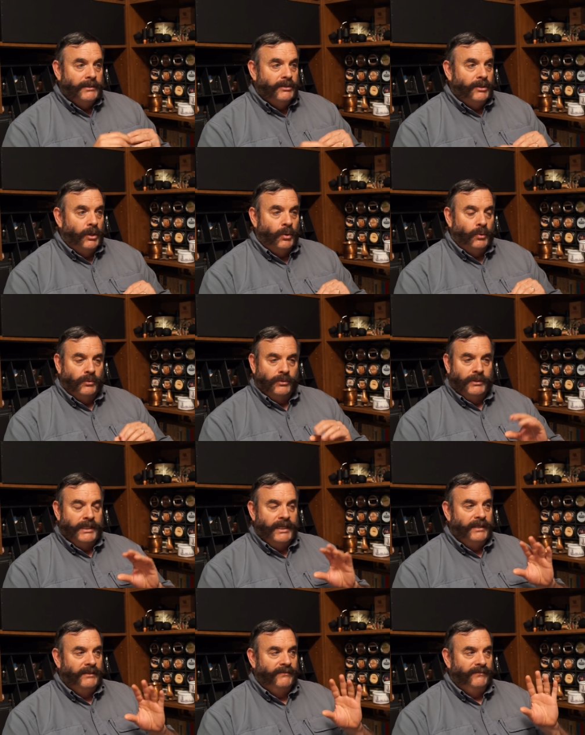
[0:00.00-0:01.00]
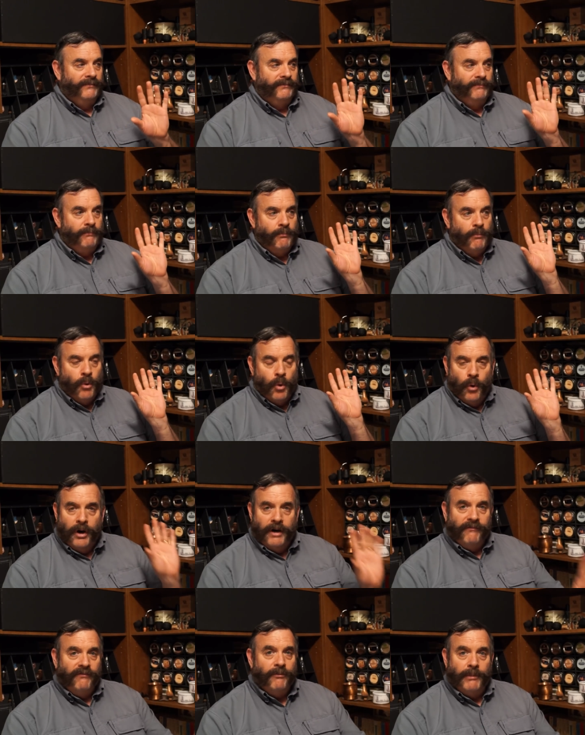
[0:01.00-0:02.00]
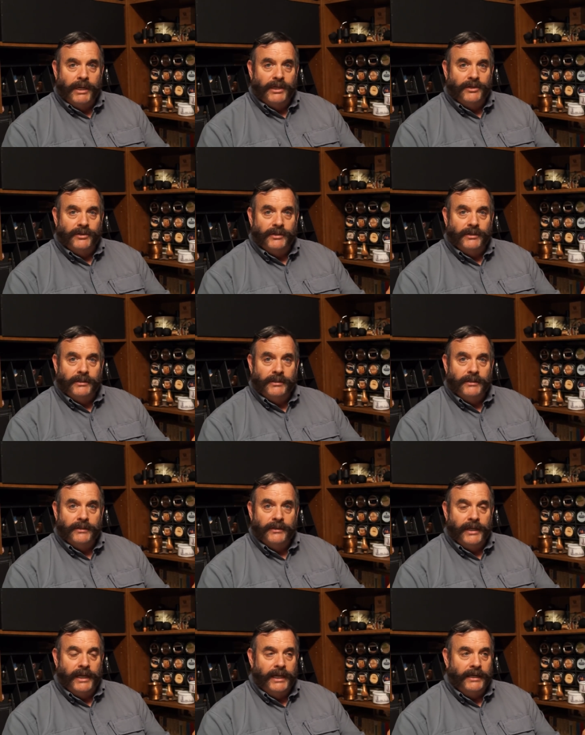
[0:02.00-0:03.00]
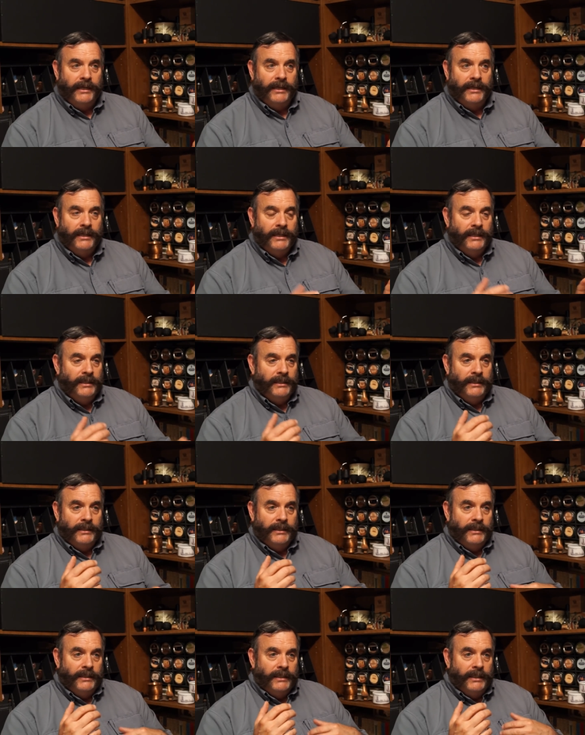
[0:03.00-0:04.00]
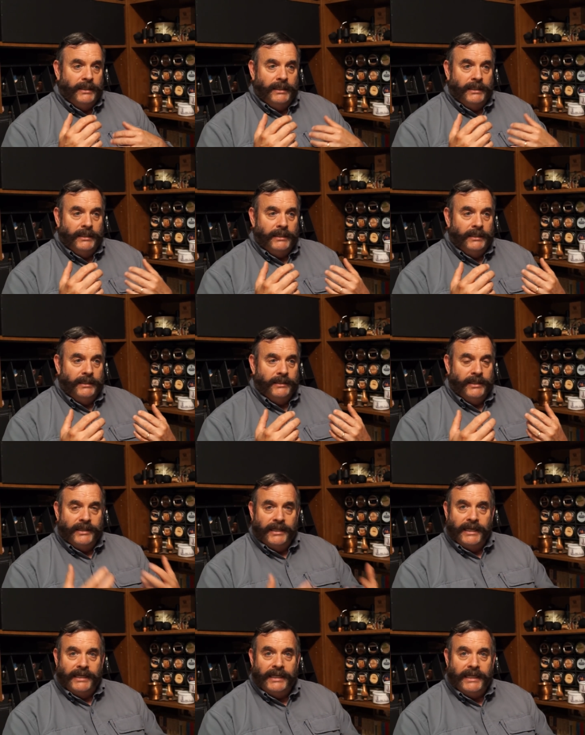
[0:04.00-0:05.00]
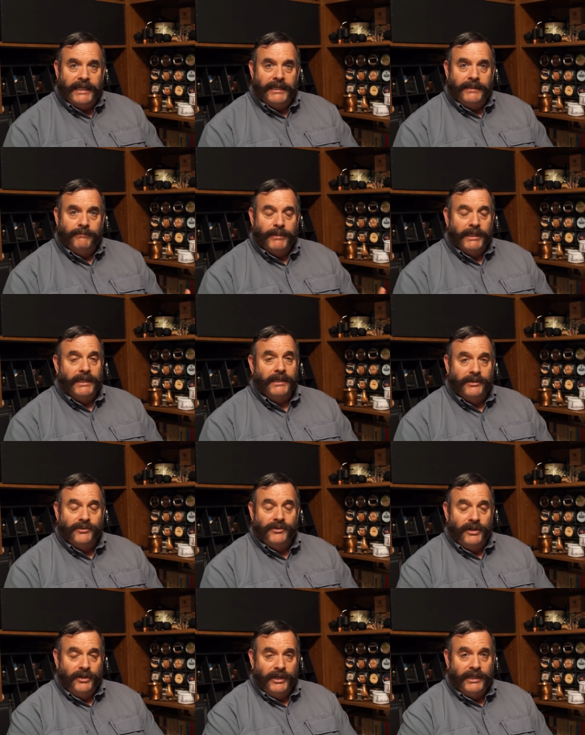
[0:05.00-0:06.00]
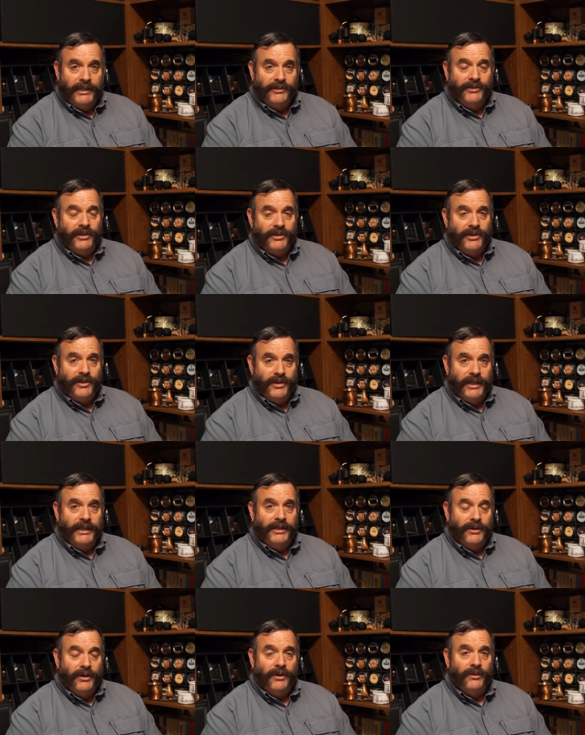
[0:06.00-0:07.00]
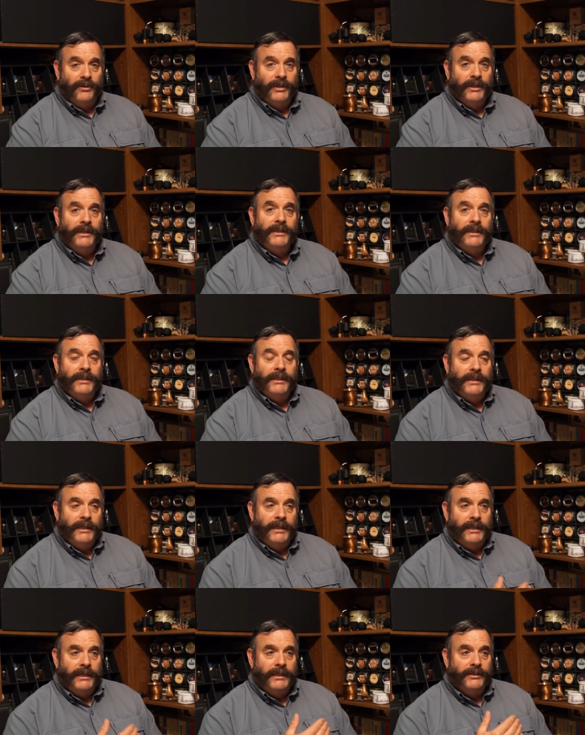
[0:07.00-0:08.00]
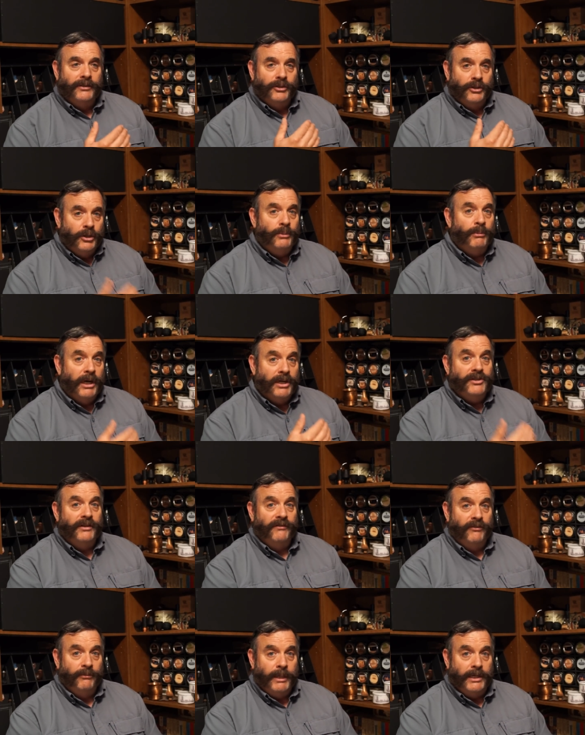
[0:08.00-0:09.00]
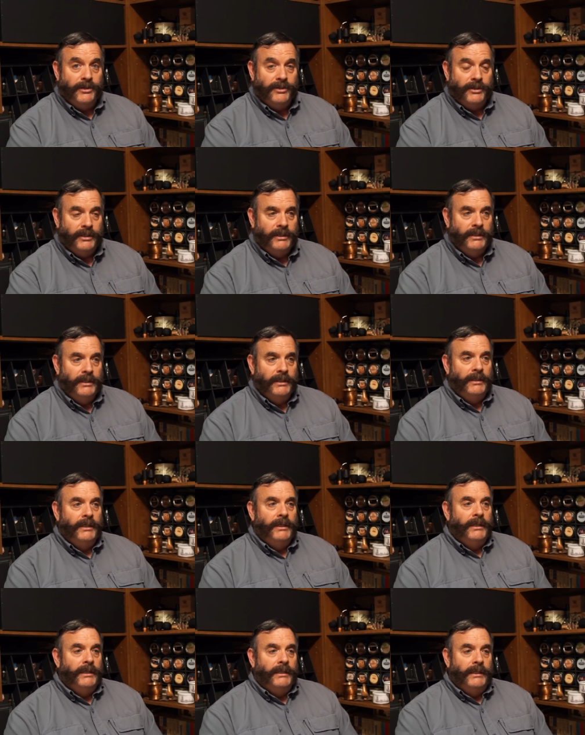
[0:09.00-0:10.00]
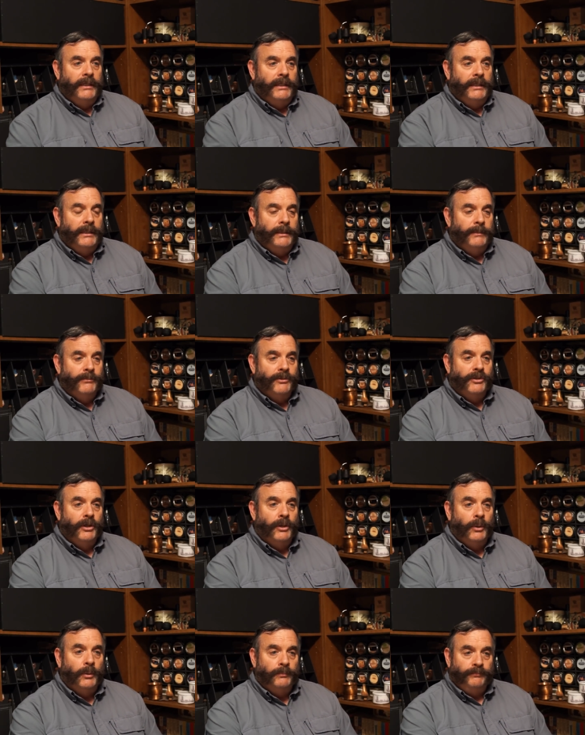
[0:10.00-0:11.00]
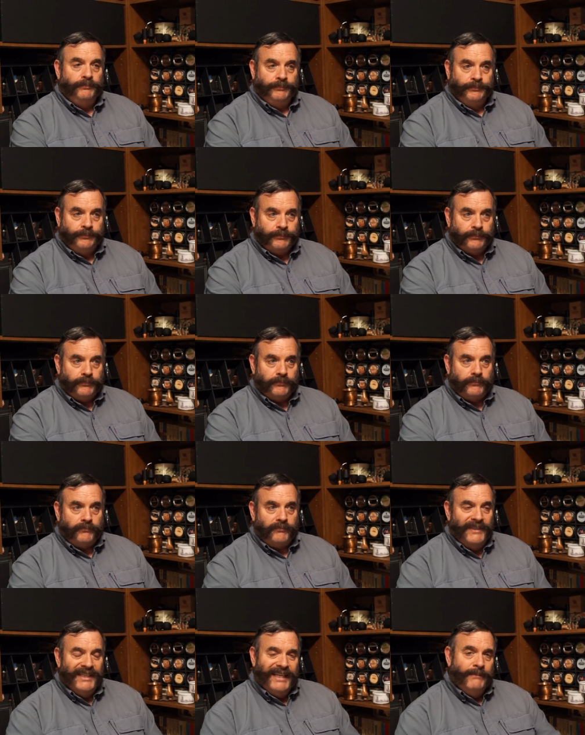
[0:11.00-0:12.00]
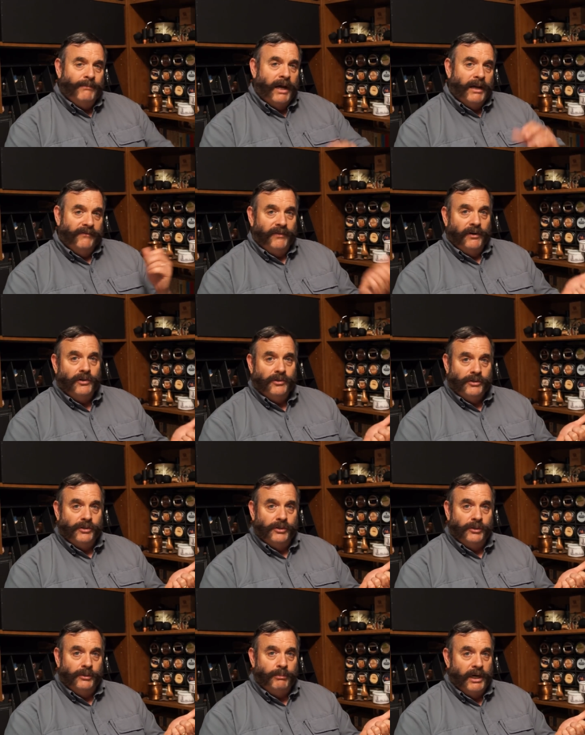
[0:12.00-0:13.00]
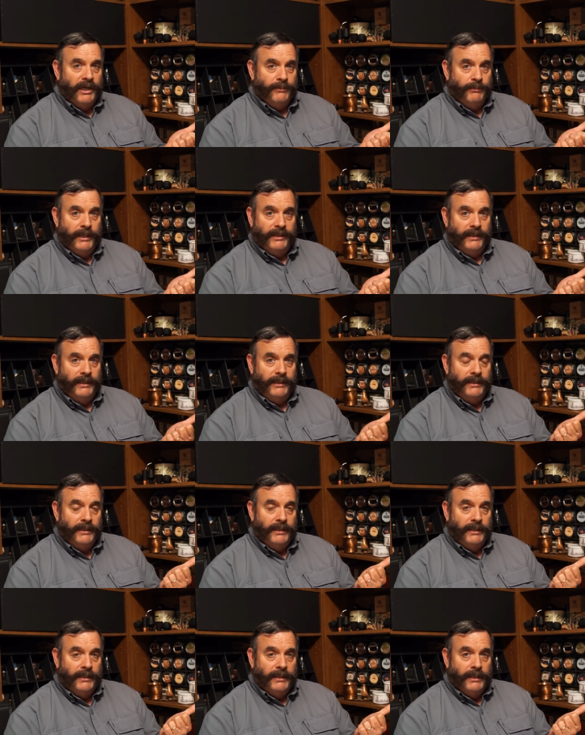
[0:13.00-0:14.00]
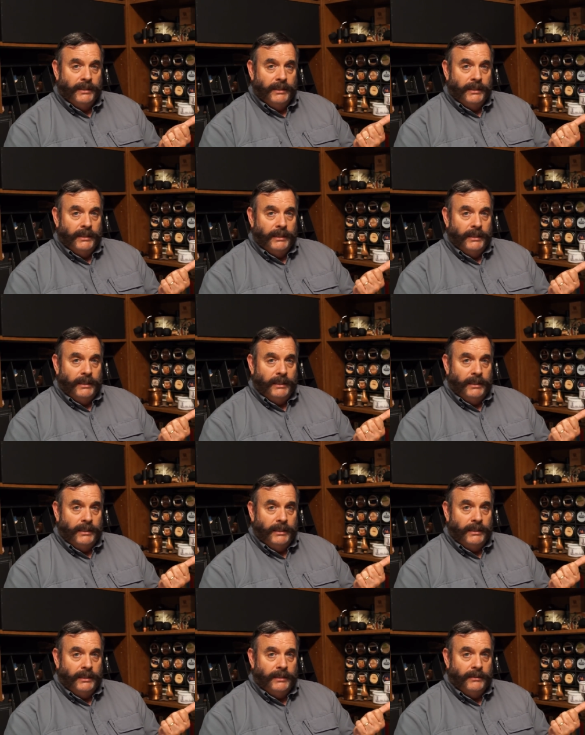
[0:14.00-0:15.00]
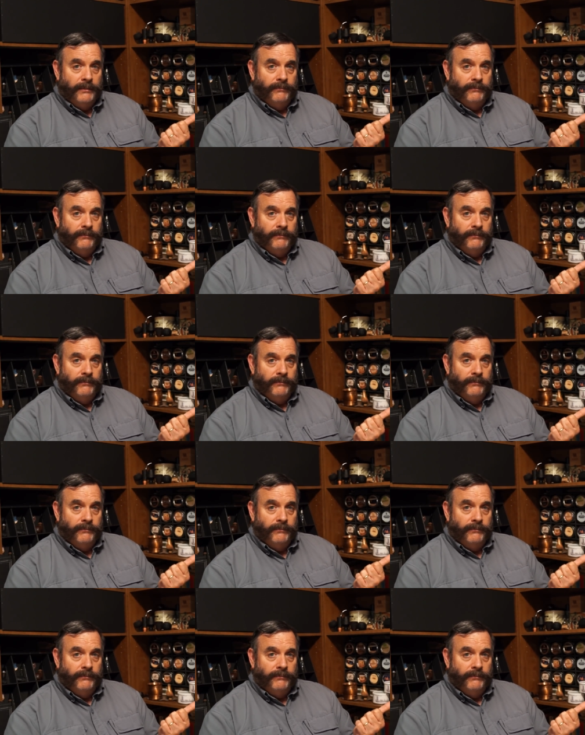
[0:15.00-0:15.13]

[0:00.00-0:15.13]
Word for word: Don't give more information than uh, than they need because there is such a thing called uh, too much information. Um, so in my first two breath method uh,